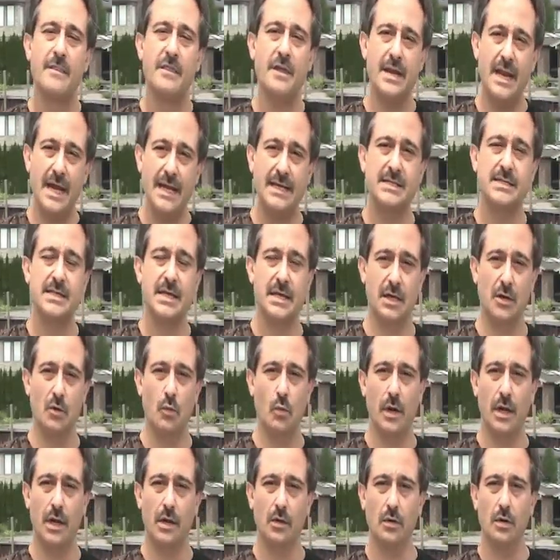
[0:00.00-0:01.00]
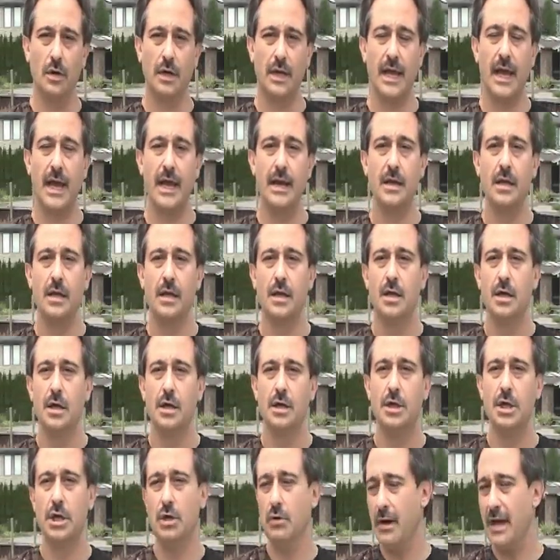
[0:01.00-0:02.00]
The next thing you want to look at,
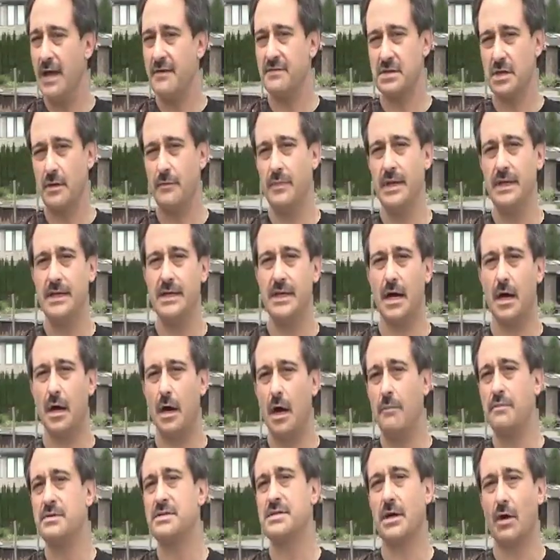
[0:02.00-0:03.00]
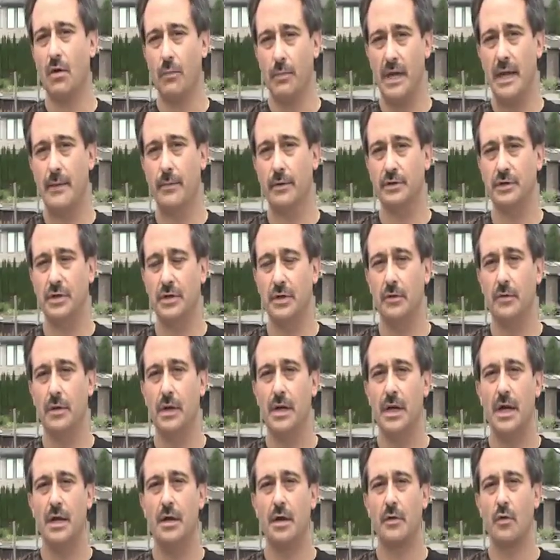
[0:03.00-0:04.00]
do you have something to upsell people to?
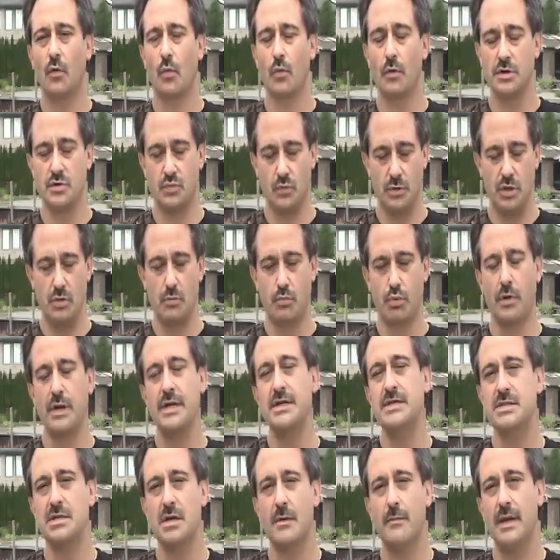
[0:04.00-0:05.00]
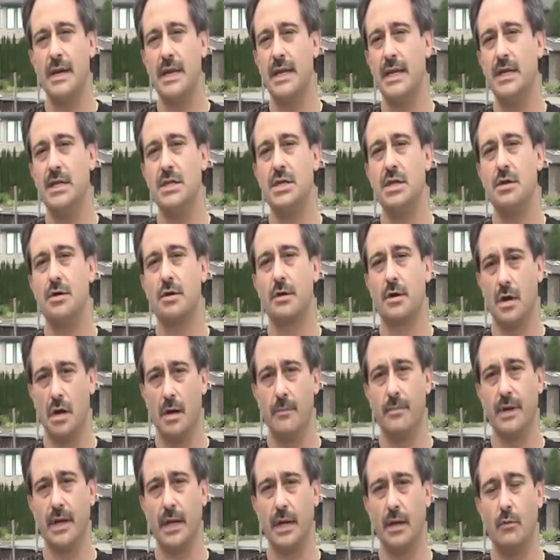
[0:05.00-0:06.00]
In other words, when you bring somebody into your
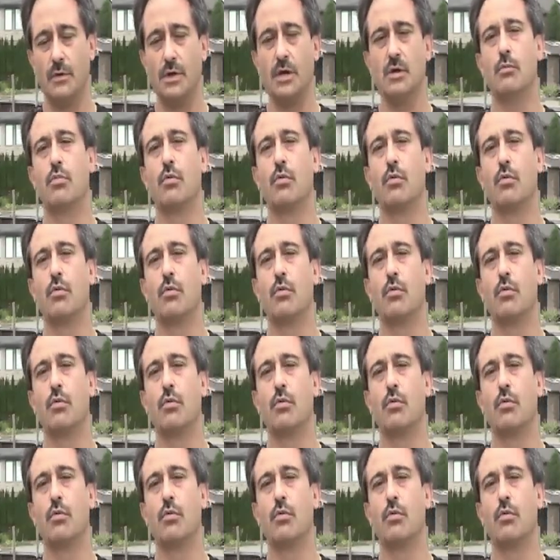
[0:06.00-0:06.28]
company, when